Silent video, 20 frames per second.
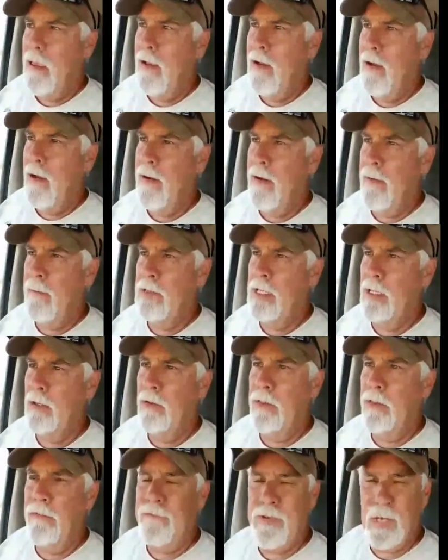
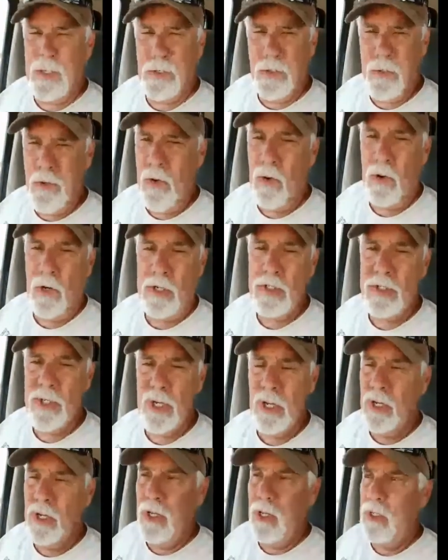the federal
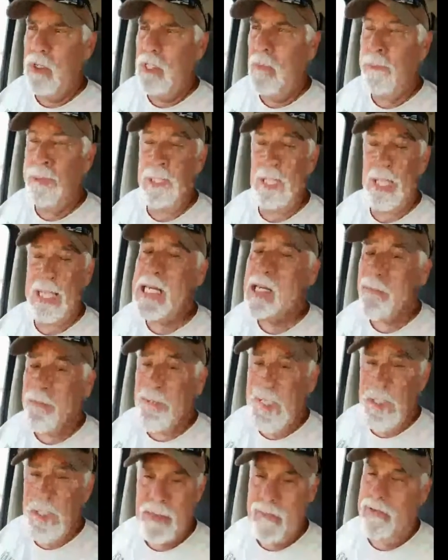courts, the
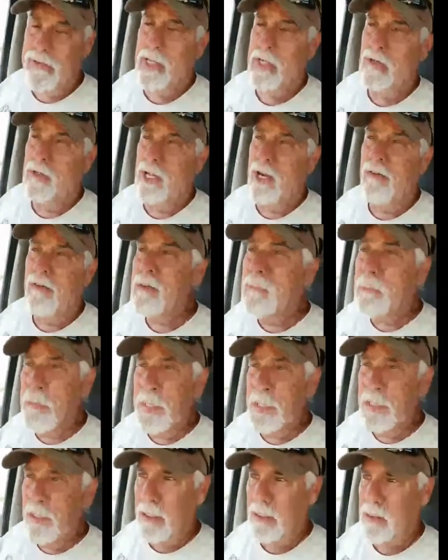plaintiff is the federal
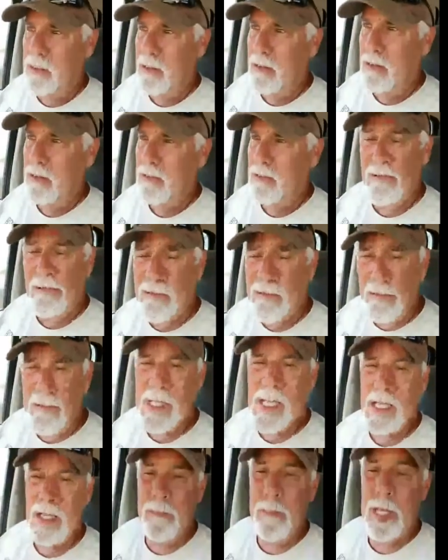government.
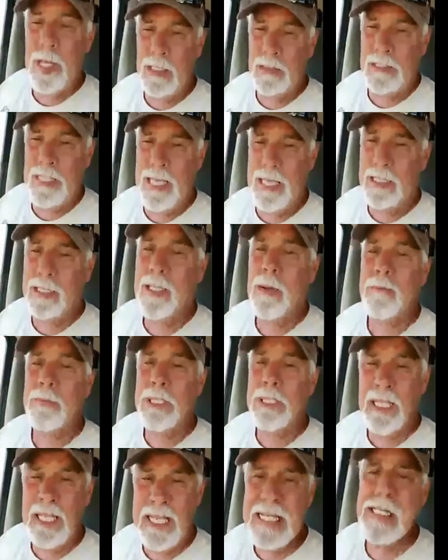Think about that. The
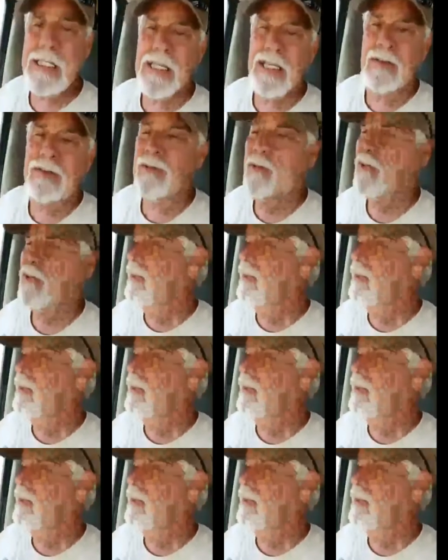plaintiff.